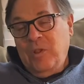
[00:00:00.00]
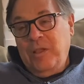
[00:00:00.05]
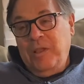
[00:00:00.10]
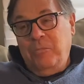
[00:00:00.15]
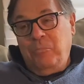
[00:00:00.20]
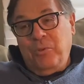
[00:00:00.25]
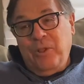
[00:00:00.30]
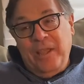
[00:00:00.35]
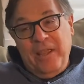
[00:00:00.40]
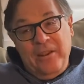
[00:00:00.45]

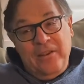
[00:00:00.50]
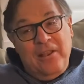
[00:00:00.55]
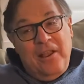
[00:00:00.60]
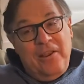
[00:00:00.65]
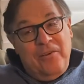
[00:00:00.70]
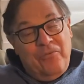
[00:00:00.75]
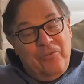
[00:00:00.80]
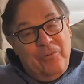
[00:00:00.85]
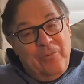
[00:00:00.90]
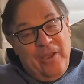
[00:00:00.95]
In Plan
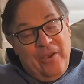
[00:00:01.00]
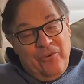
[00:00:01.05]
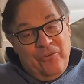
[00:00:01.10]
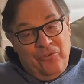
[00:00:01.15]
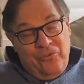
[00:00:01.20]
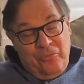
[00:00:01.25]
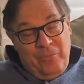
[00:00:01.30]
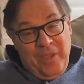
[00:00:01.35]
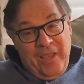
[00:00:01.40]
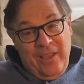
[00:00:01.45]
9 from Outer
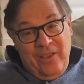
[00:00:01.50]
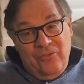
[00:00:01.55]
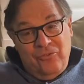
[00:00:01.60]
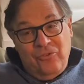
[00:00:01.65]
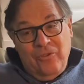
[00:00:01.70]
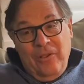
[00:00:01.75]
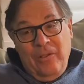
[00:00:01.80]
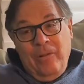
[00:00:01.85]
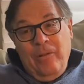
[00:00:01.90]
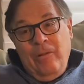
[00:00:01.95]
Space